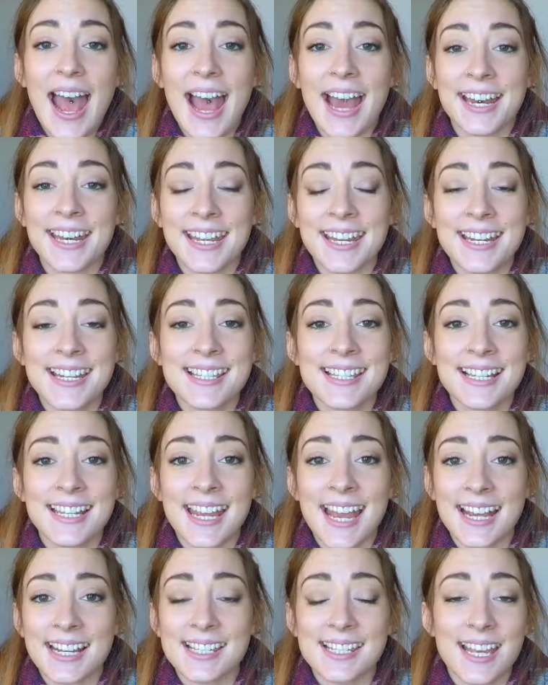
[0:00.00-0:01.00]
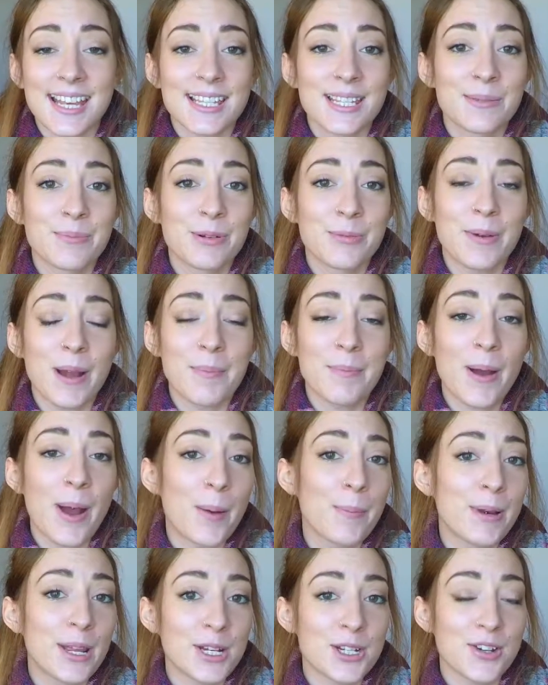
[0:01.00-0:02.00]
and easily accessible by
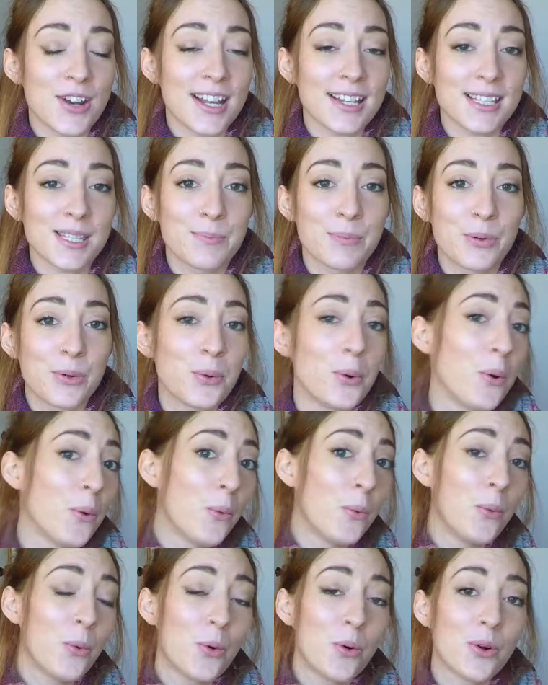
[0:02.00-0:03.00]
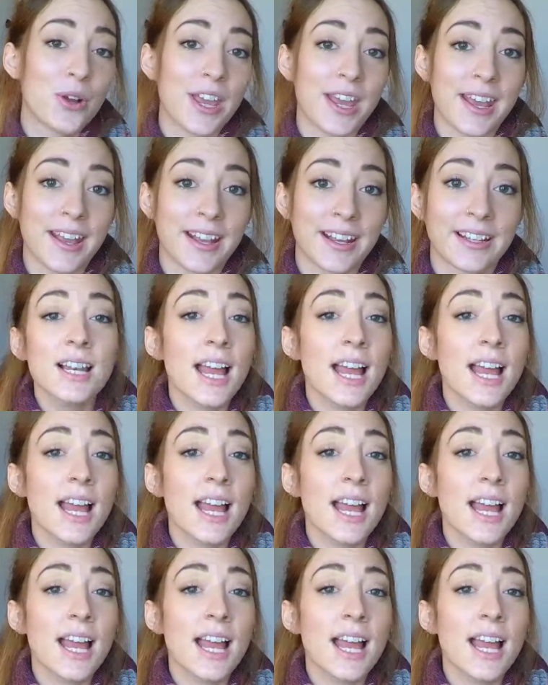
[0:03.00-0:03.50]
public transport or walking.